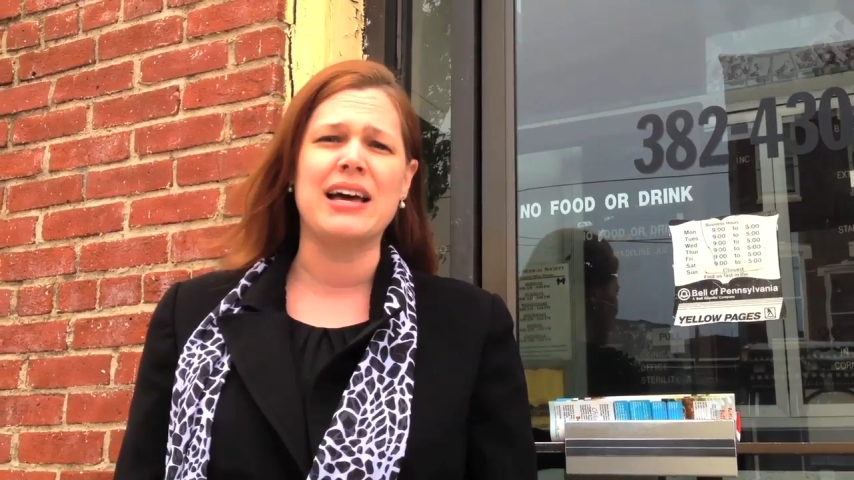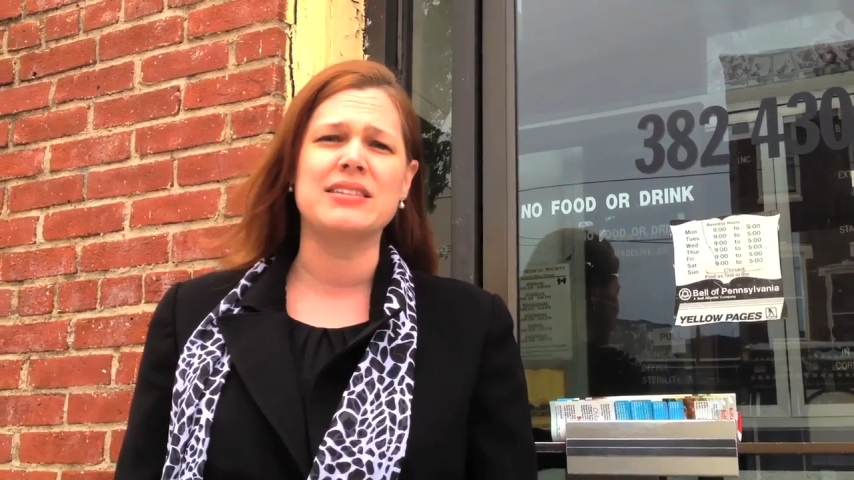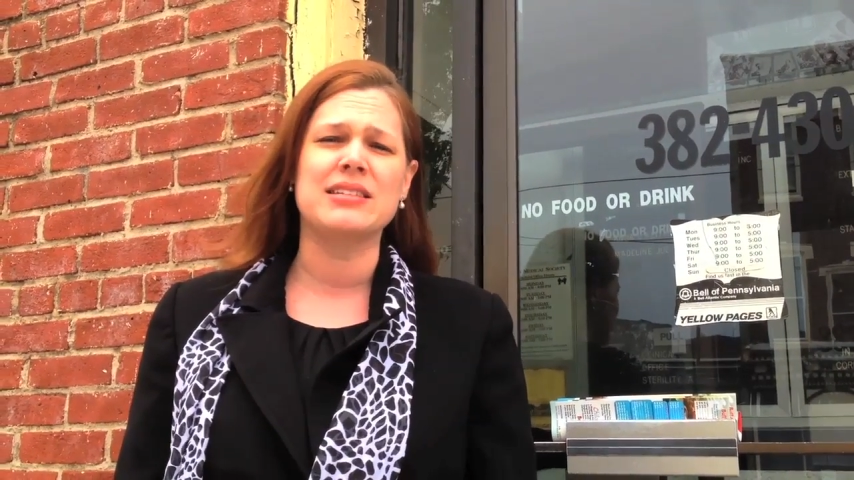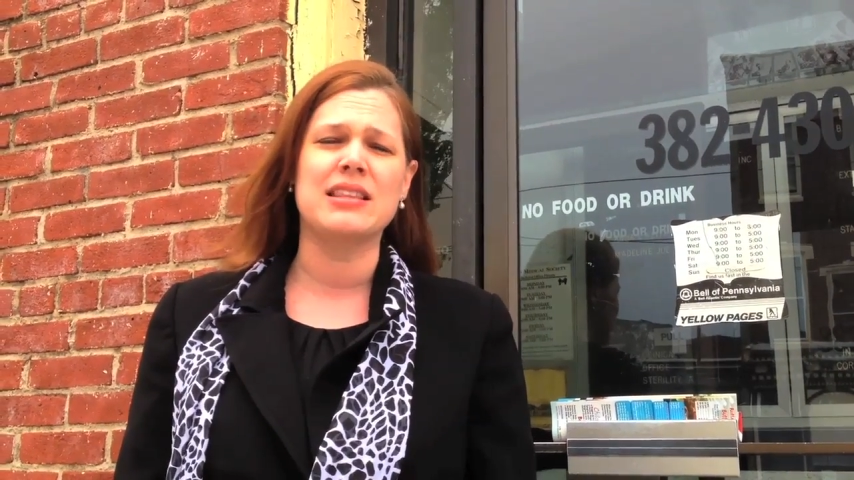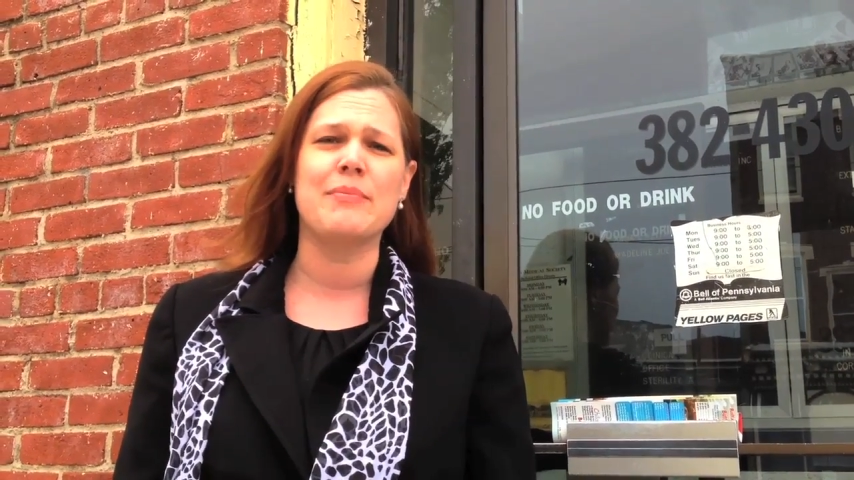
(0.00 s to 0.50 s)

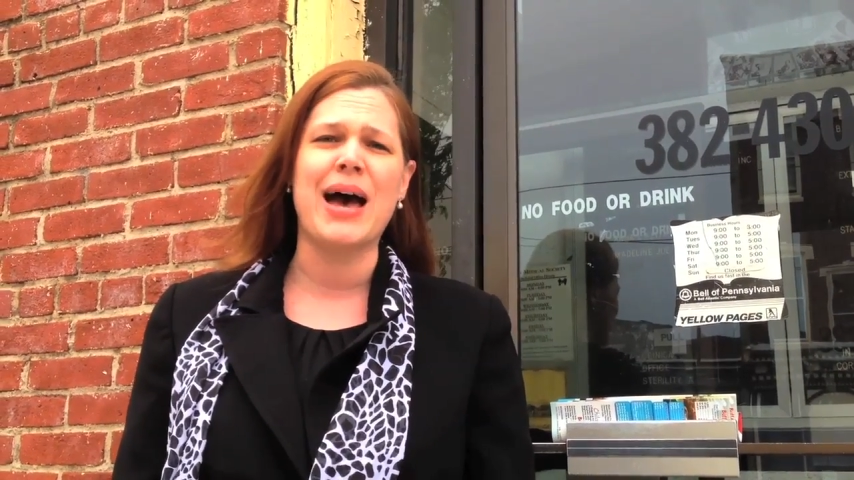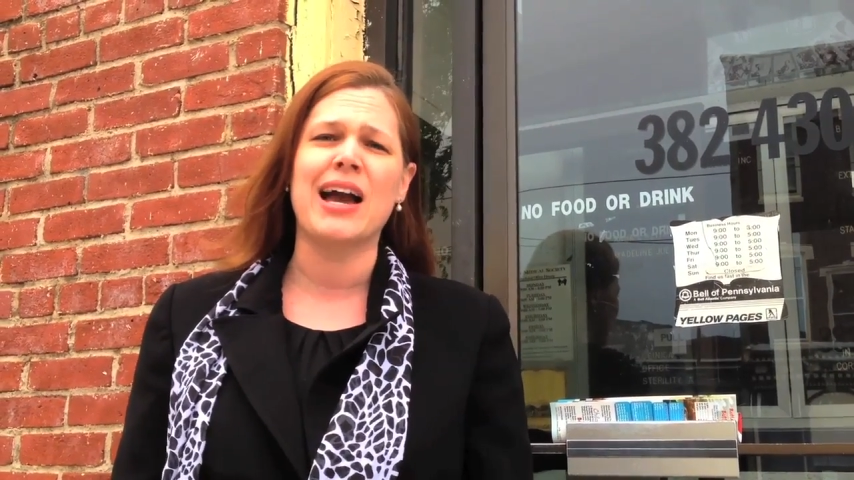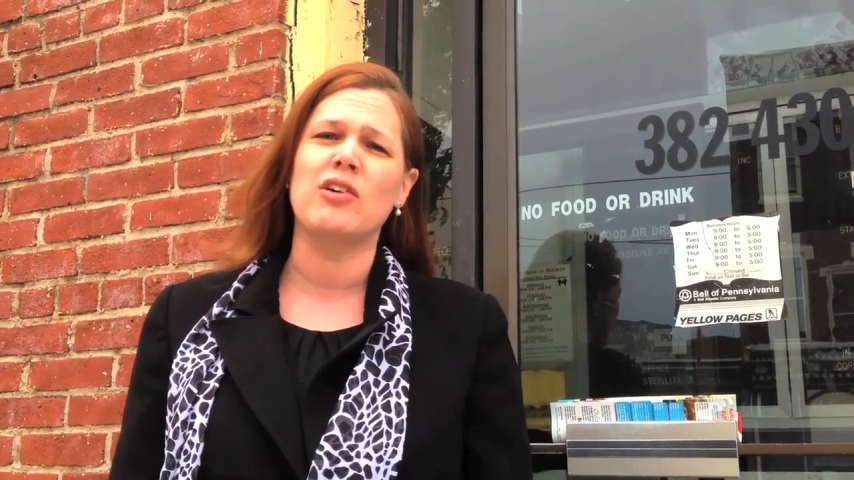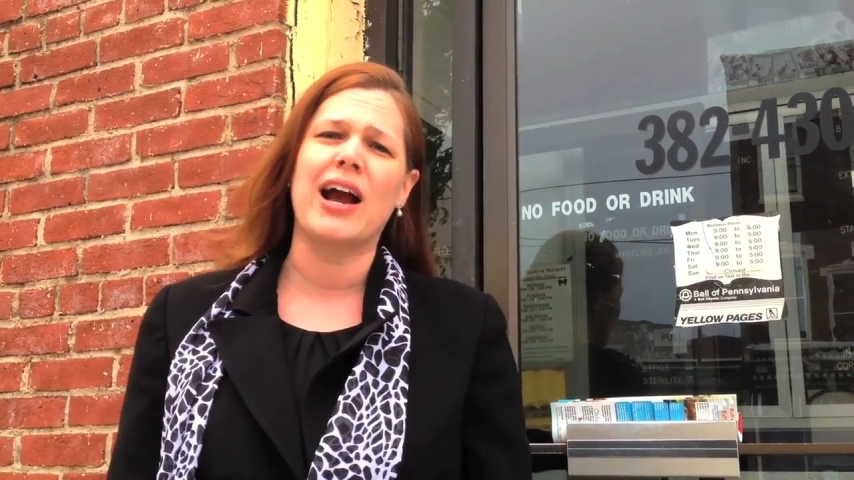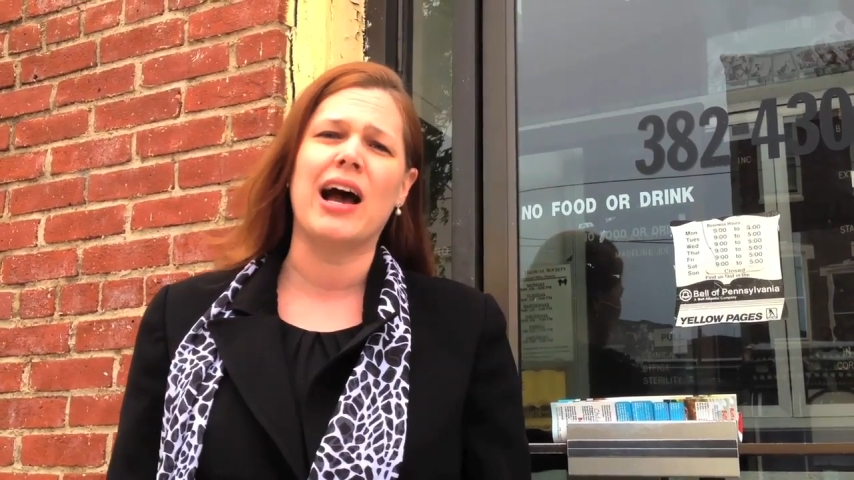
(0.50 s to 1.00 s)
us in the
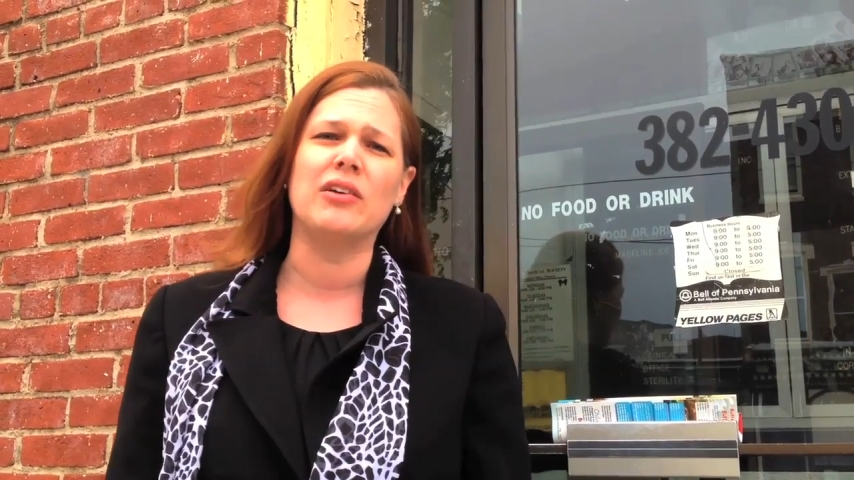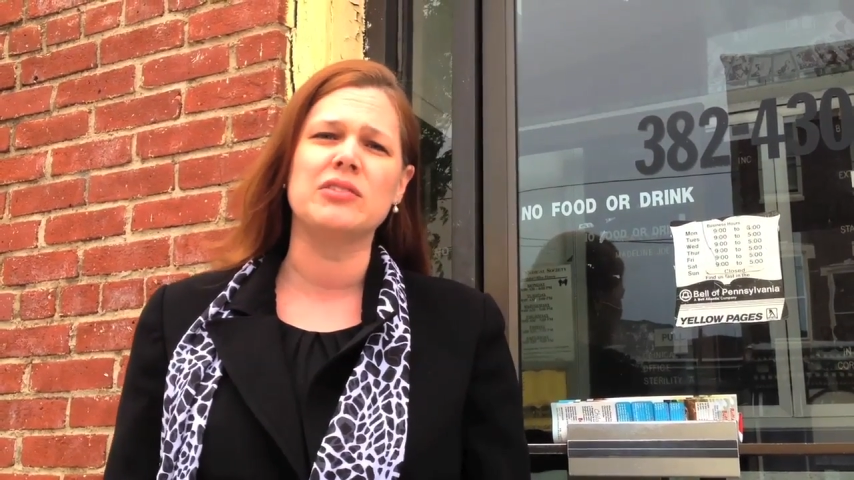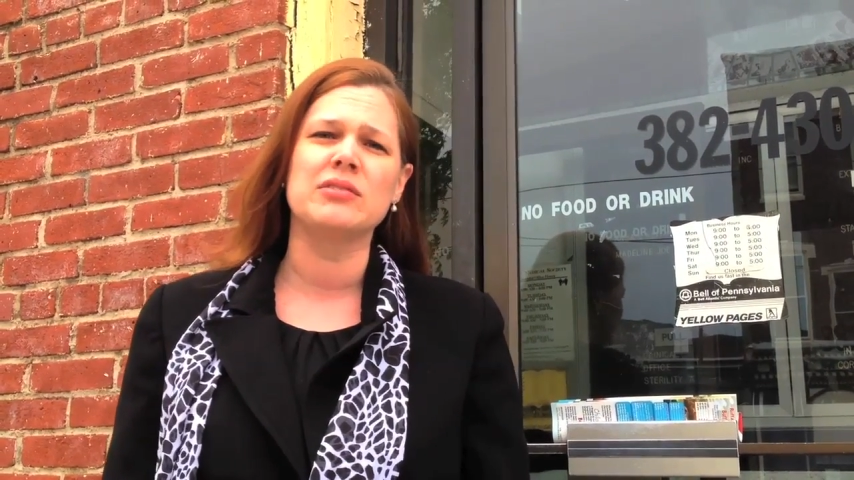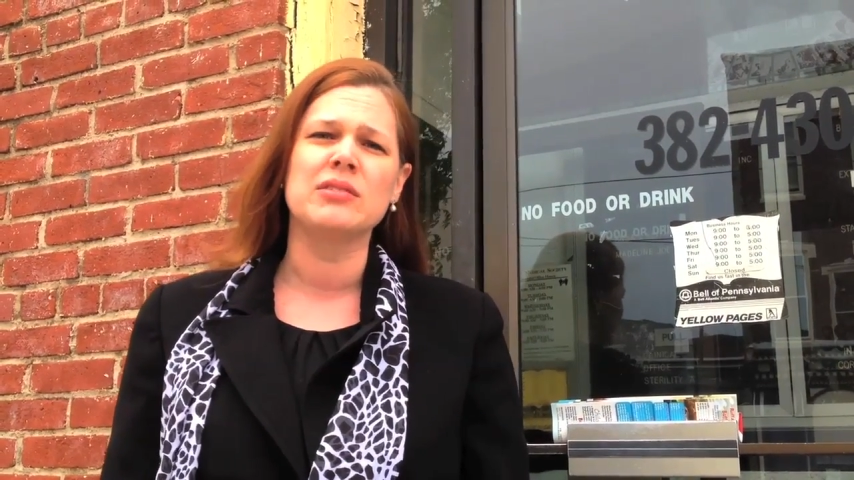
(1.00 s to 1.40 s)
background.